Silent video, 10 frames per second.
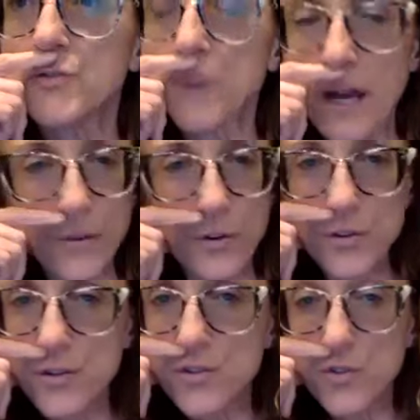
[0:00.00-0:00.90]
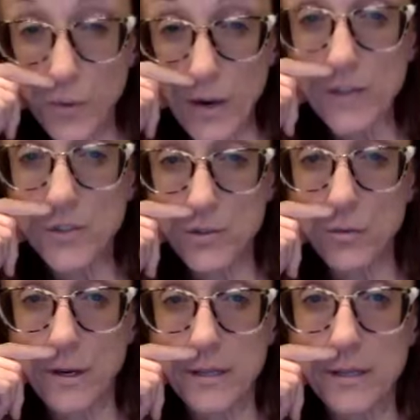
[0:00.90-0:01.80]
I've heard strange
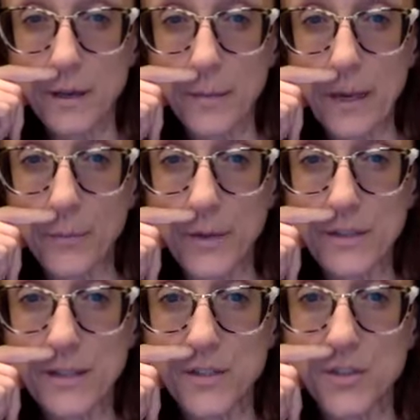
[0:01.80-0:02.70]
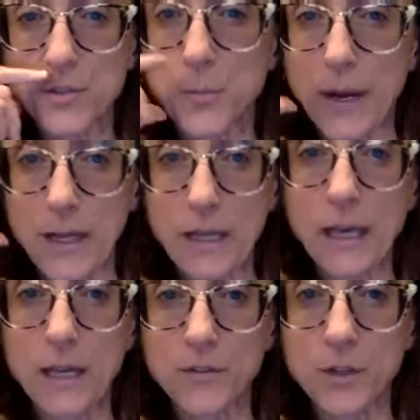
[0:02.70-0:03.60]
stories about bracelets just breaking out of